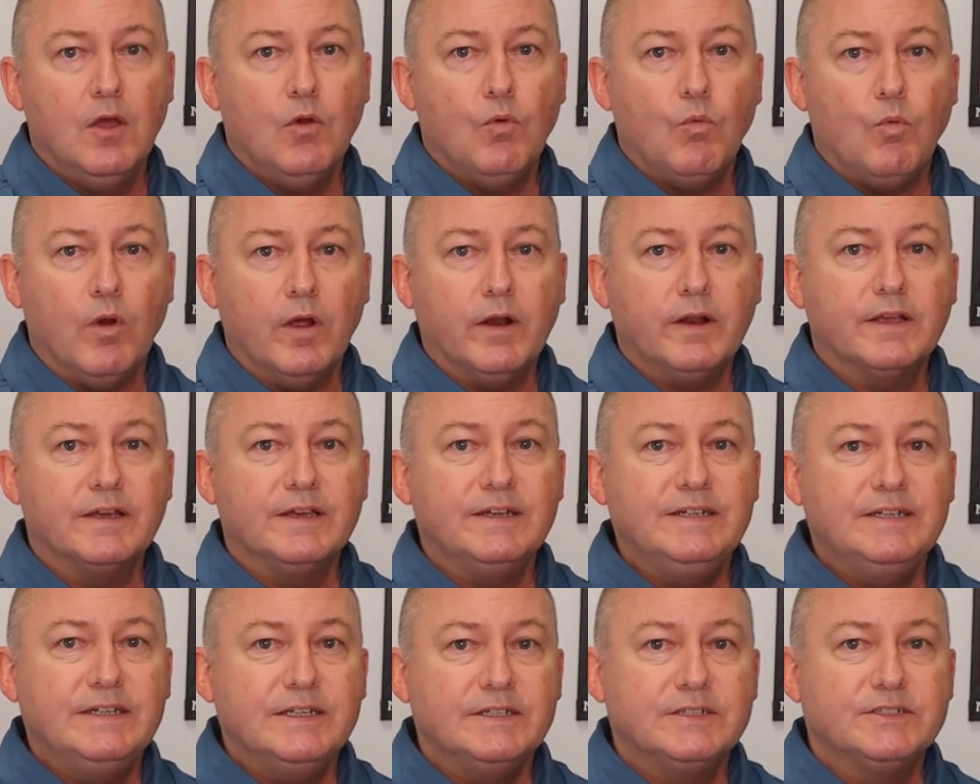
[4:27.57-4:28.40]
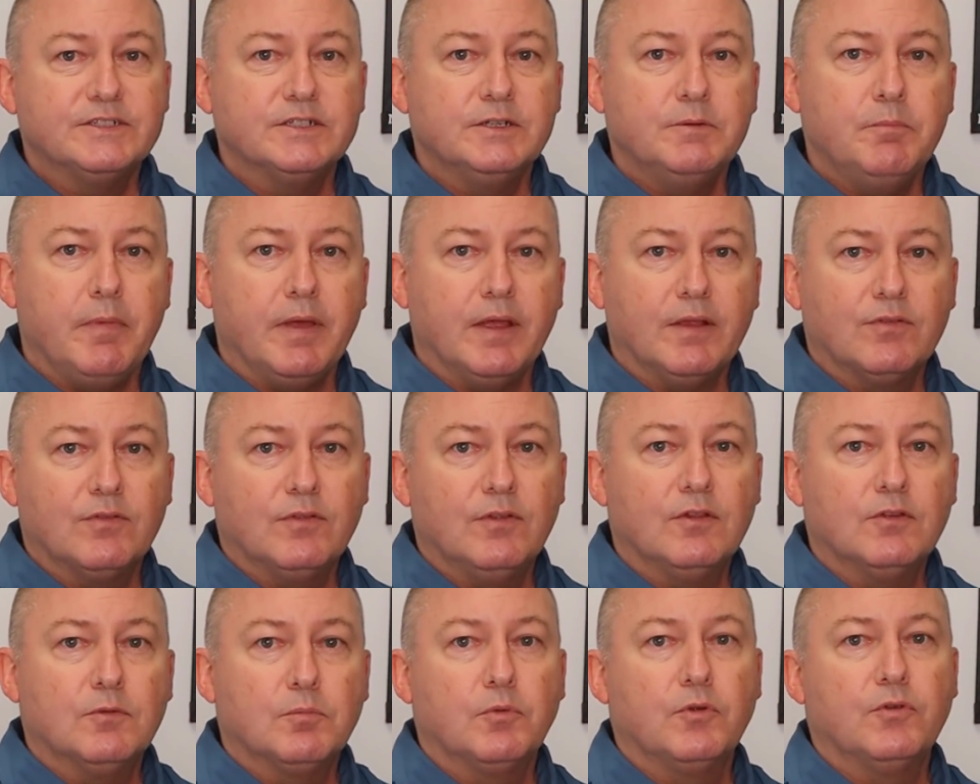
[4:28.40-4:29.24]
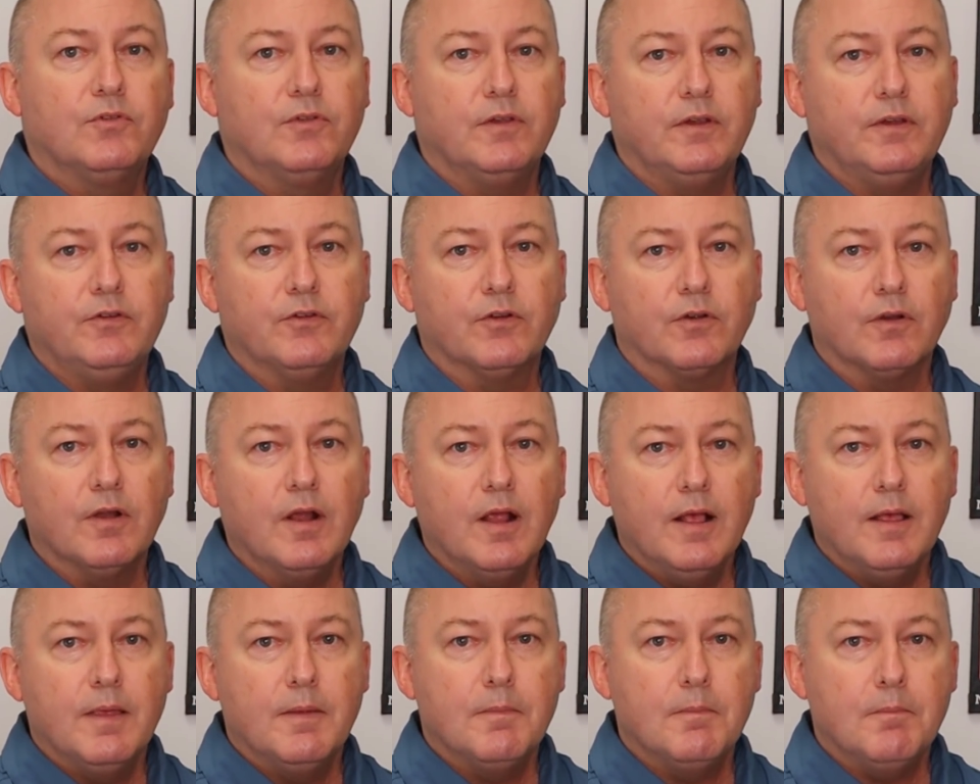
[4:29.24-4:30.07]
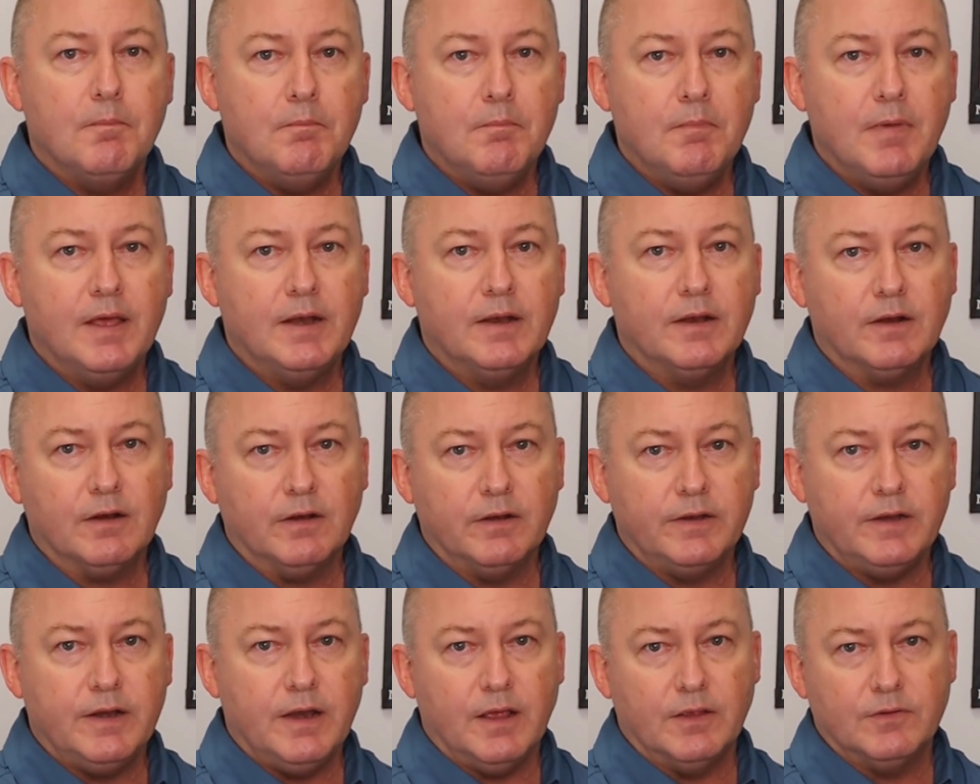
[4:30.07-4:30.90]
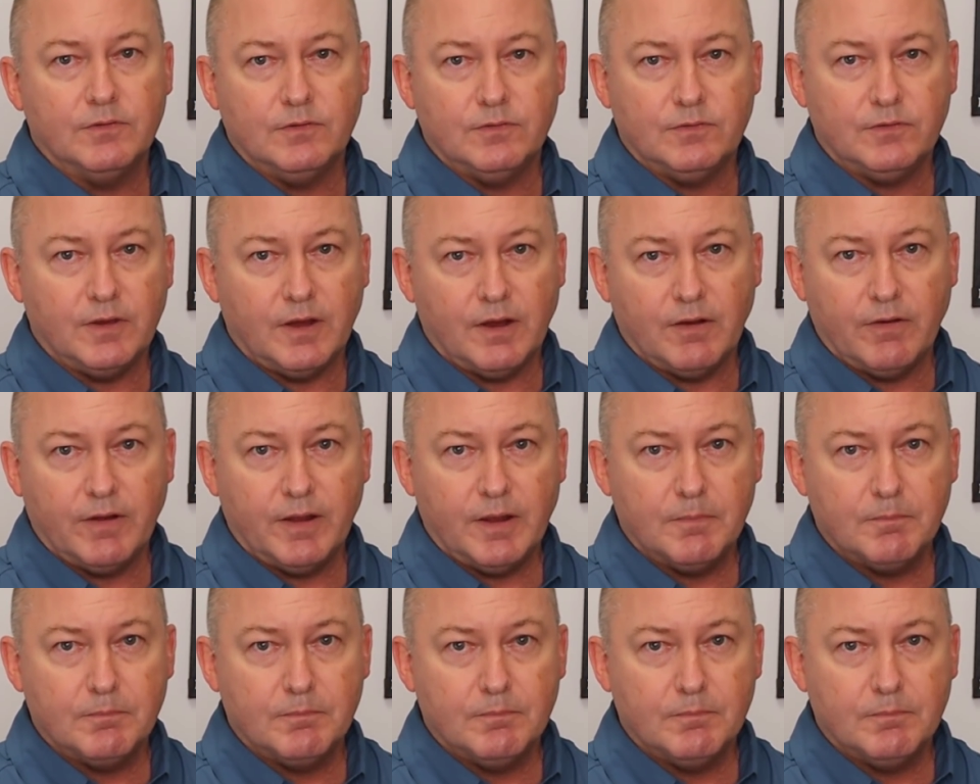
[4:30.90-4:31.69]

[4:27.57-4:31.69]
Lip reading: What condition makes this procedure medically necessary?